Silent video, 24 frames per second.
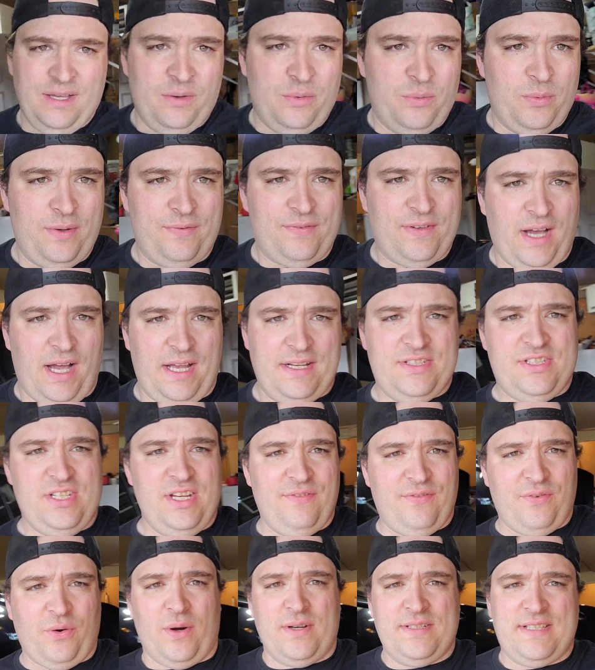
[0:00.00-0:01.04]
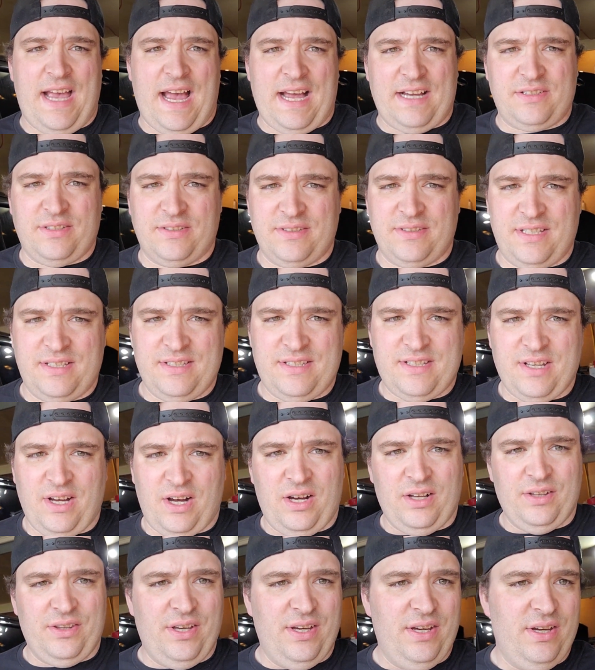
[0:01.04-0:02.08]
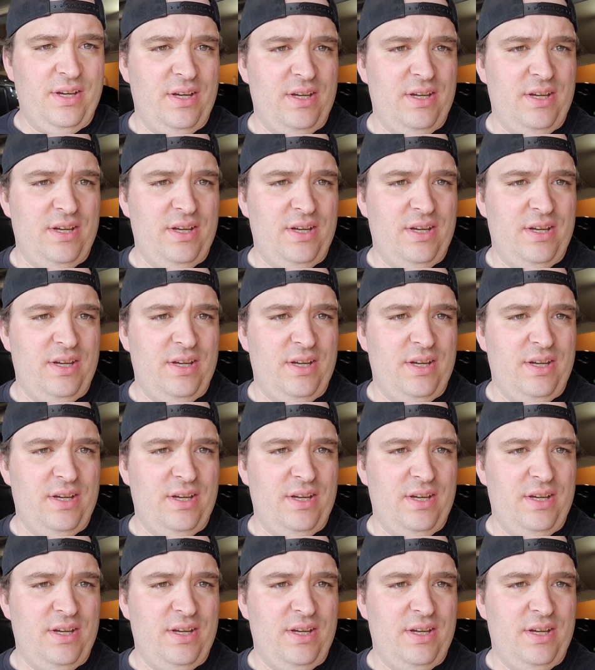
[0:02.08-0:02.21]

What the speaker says: We've got G-force axles installed,